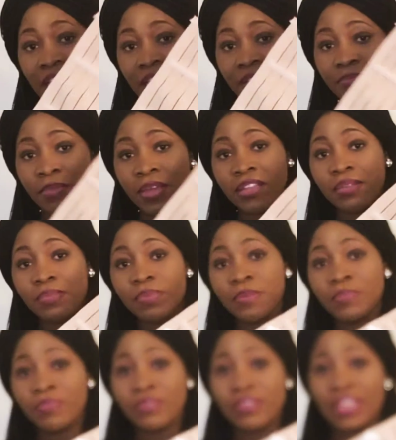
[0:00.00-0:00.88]
and many
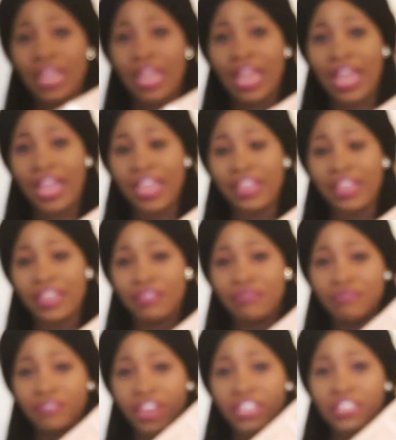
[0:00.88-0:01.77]
people that I
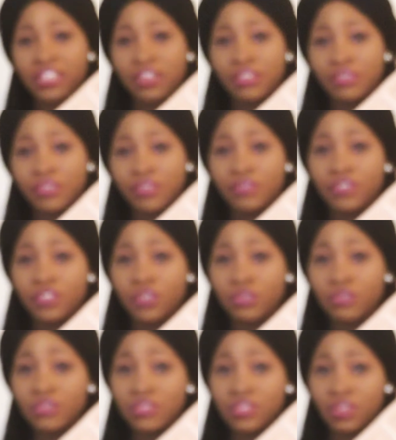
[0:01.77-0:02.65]
read their
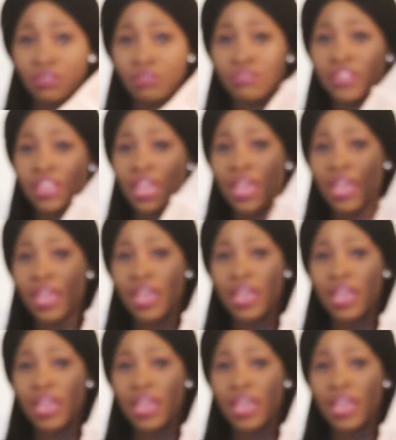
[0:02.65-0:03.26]
reviews on,